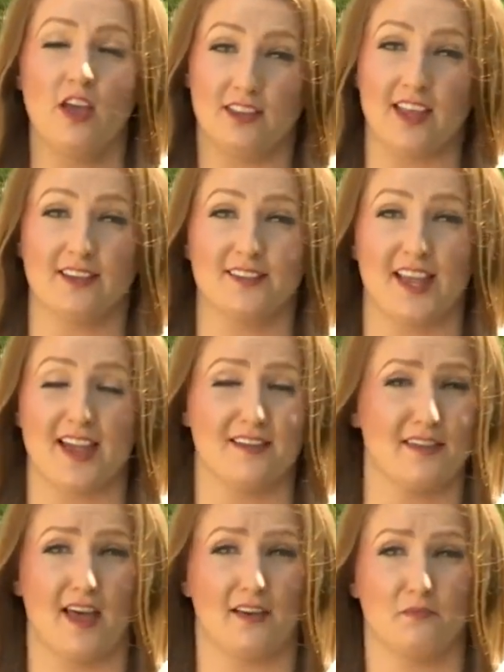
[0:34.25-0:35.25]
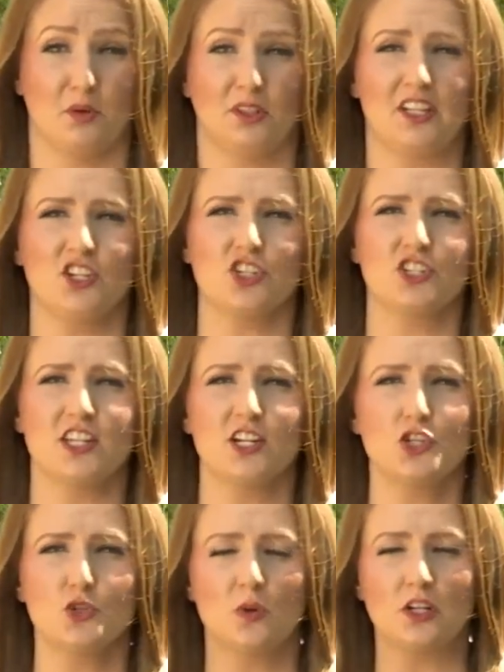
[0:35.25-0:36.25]
they say, that police just didn't
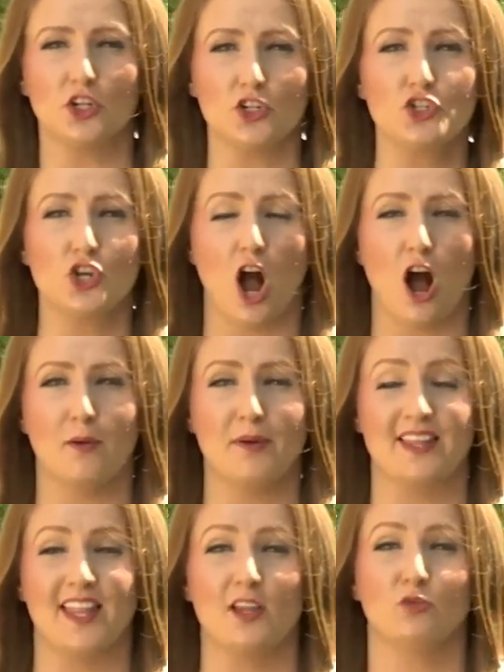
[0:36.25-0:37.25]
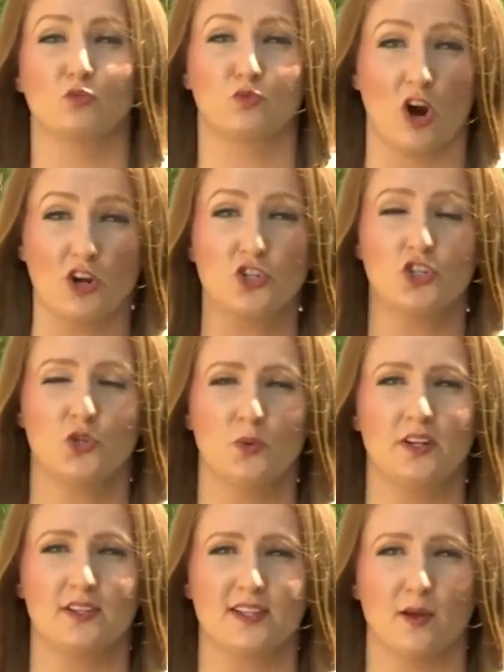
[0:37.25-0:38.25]
do a good job and they rushed to
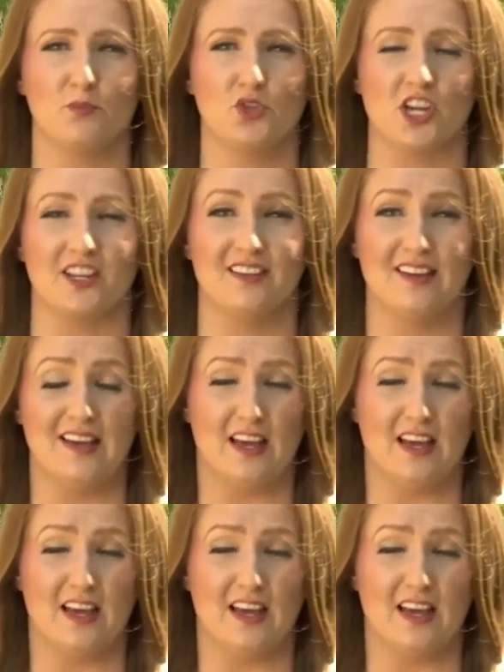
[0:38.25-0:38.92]
an assumption,